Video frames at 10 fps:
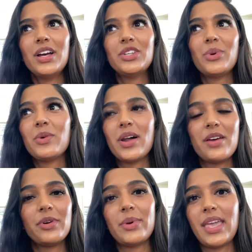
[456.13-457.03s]
doing
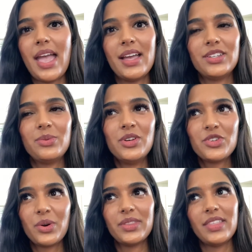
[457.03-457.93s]
whatever we can to
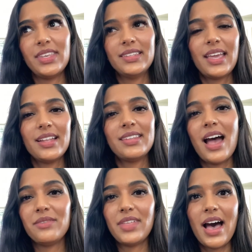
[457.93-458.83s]
ensure that these kids
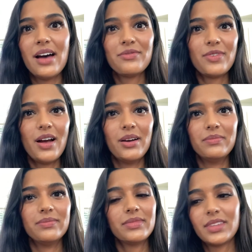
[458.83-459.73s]
have that
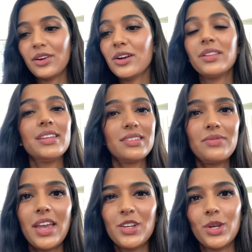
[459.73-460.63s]
from the earliest
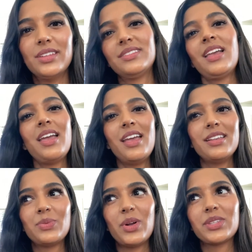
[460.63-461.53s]
of ages
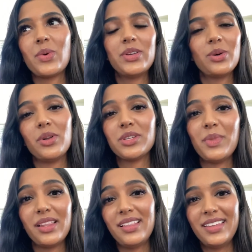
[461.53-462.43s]
is what's going to
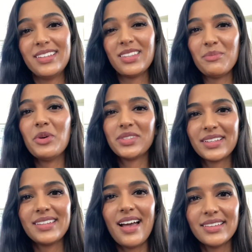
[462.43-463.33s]
ultimately lead to the most
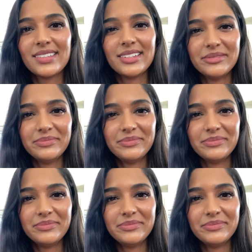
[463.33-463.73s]
success.